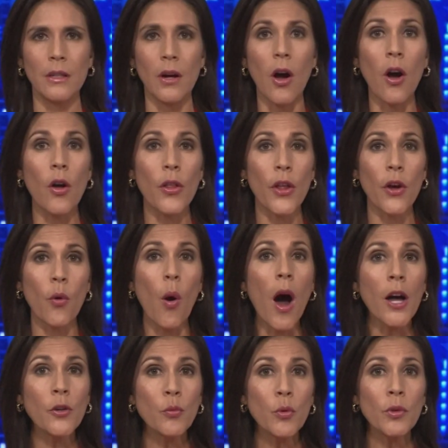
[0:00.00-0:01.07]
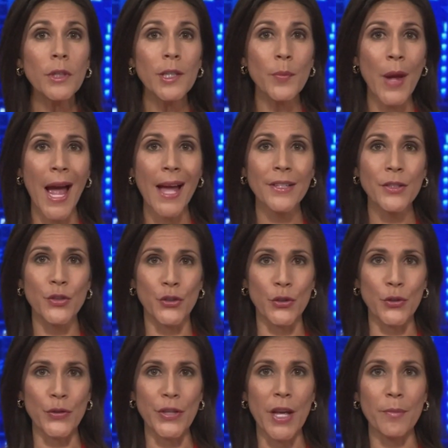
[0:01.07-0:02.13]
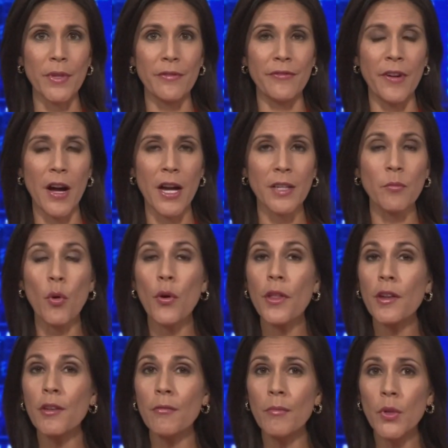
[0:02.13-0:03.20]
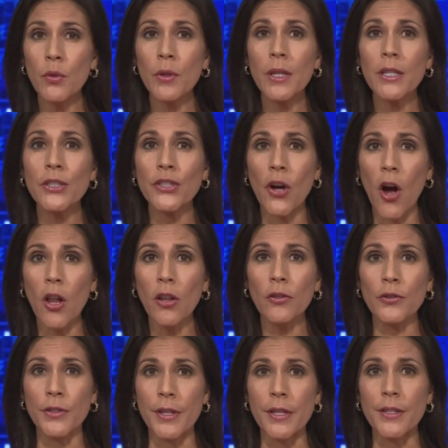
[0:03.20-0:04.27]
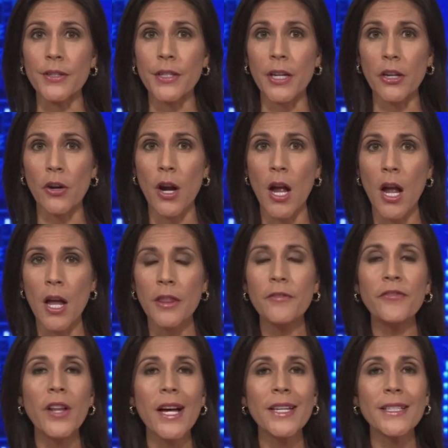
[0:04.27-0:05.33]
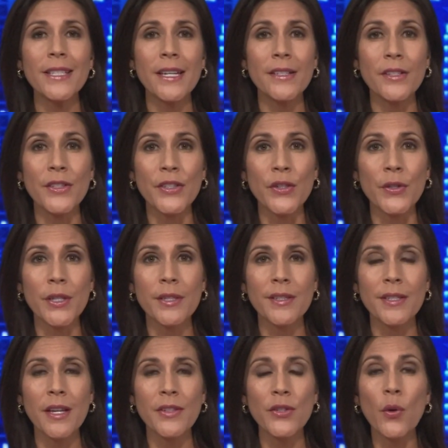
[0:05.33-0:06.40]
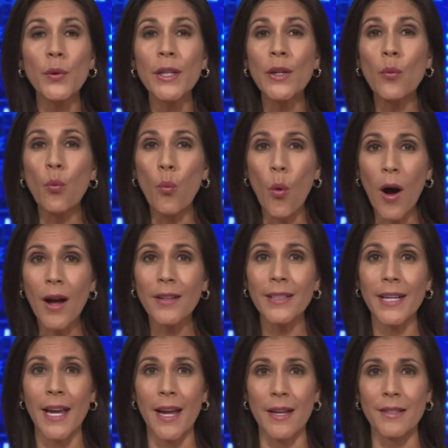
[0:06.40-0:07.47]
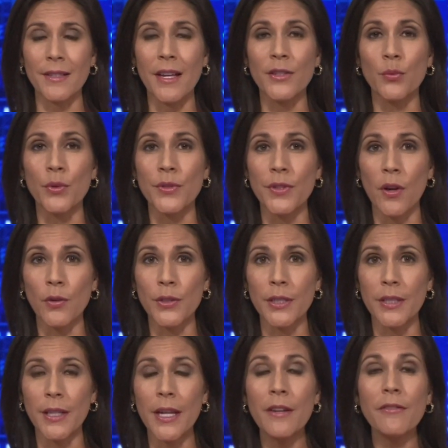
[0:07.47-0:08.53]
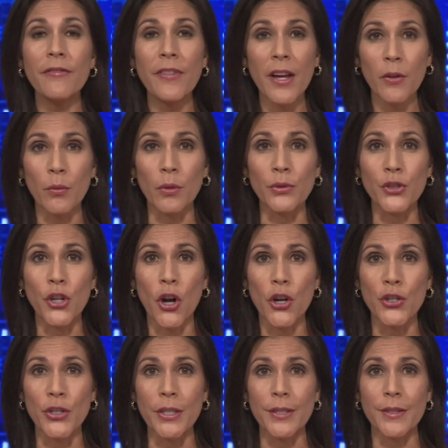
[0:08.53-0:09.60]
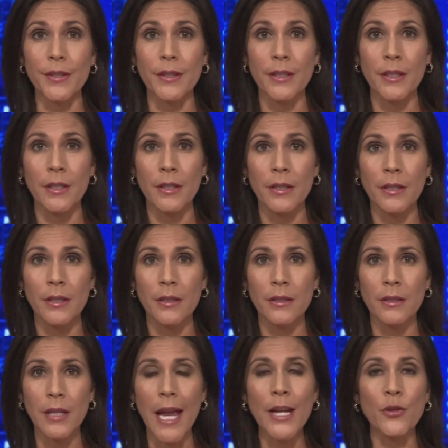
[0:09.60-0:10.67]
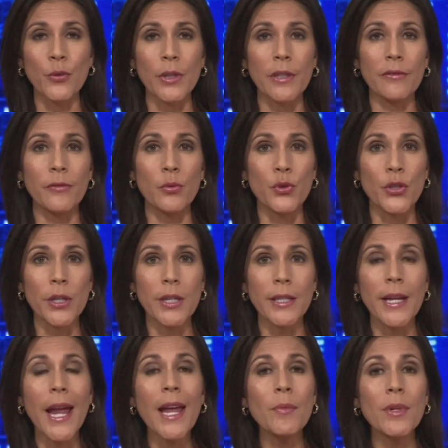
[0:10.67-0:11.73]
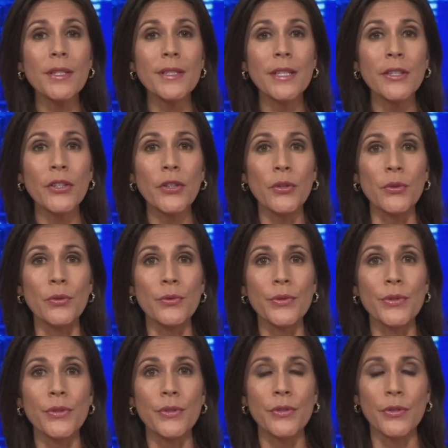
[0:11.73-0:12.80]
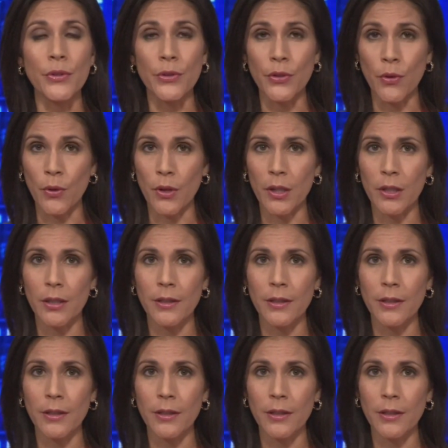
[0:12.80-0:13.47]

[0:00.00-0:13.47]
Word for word: Although unruly passengers have been fined more than a million dollars this year, the Flight Attendants Union says only one case has resulted in federal charges. Andrea Fujii, ABC News, New York.